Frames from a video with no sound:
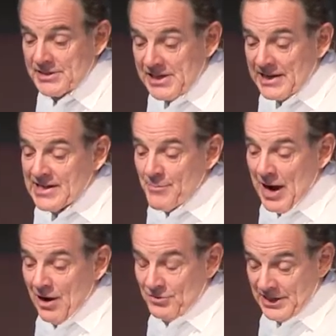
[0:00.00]
sent him
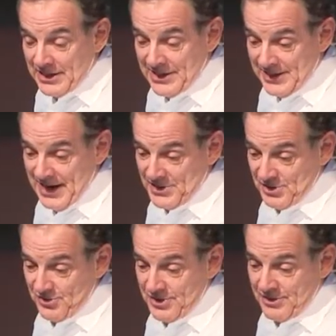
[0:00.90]
out into the
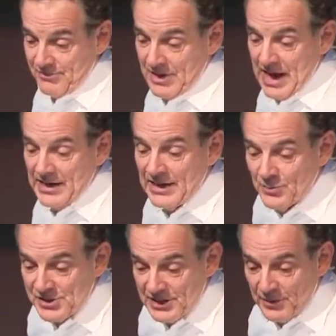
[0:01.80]
desert and he
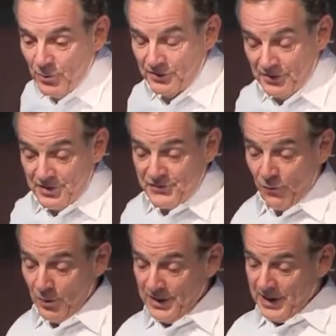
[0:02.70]
was in the wilderness
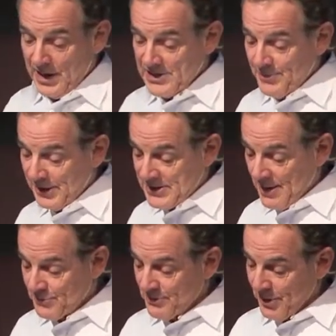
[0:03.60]
40 days, being
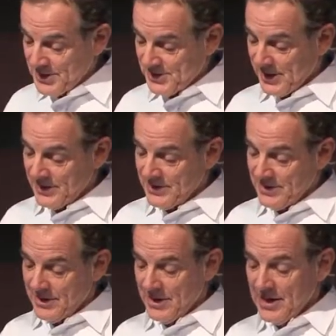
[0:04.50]
tempted by
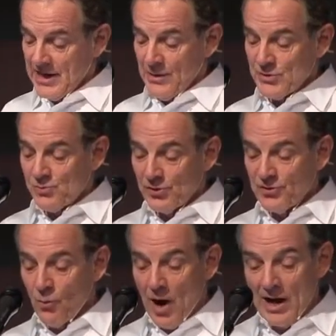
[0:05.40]
Satan. He was with
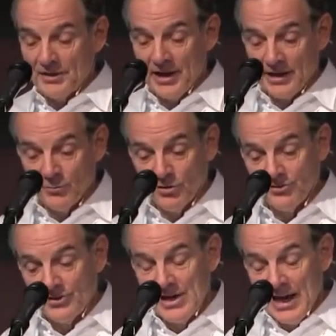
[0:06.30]
the wild
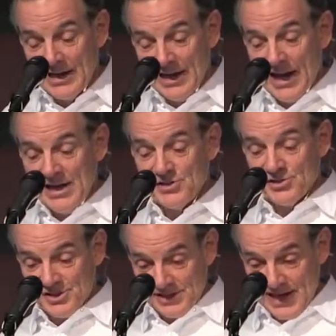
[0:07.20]
animals, and
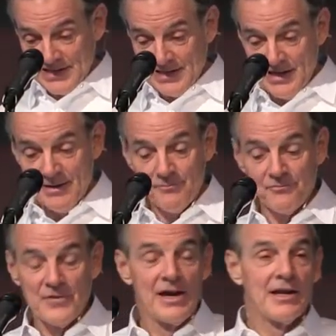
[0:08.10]
angels attended him.
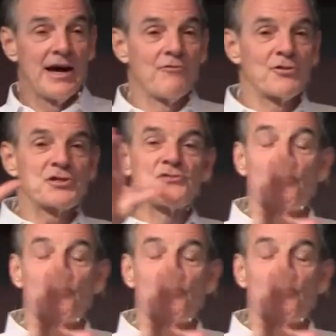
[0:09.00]
Now, verses